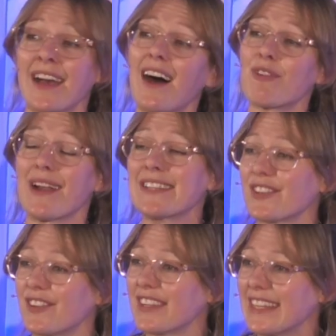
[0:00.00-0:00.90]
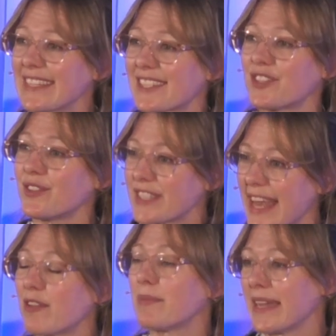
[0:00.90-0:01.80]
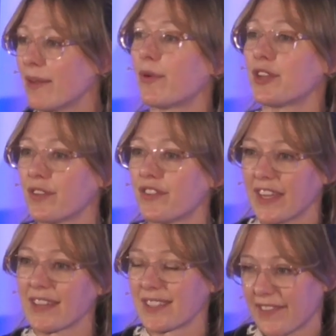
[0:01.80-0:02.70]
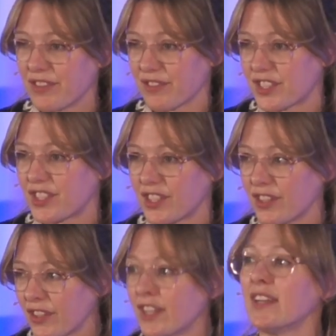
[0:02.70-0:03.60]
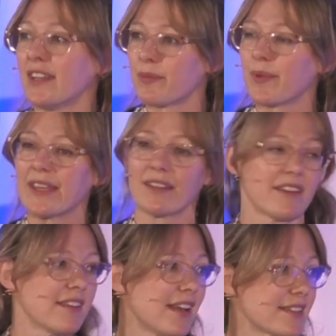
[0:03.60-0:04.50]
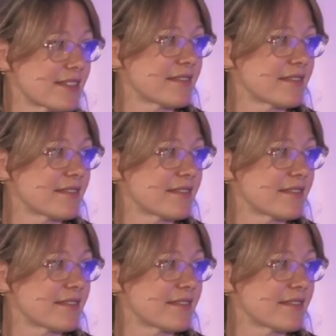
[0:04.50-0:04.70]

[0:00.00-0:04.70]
I'll write it on the list. You tell me what you think is of interest to you, and we can look at that.